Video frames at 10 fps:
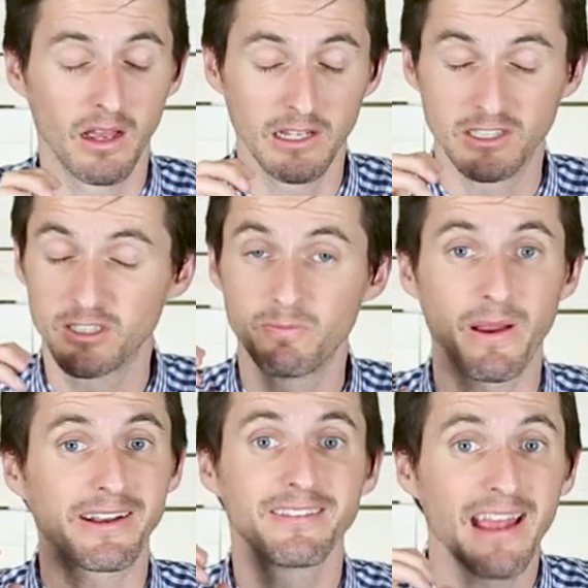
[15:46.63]
a
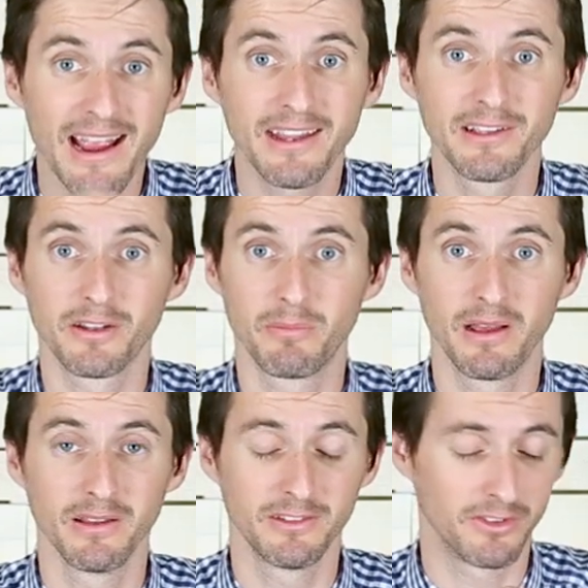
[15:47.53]
spectacular
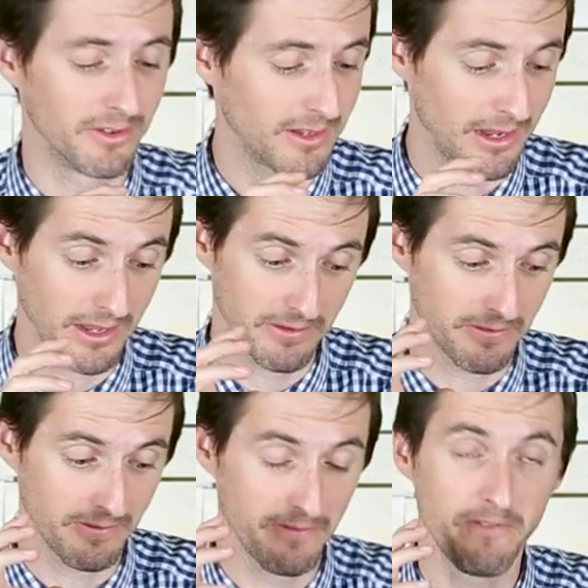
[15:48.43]
pet lizard and
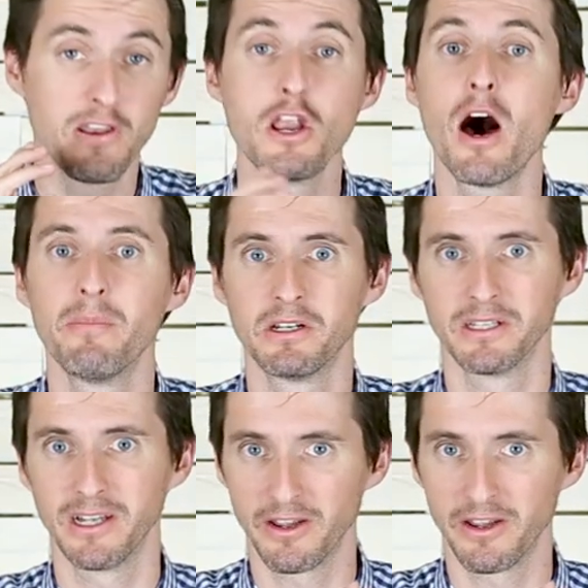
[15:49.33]
phenomenally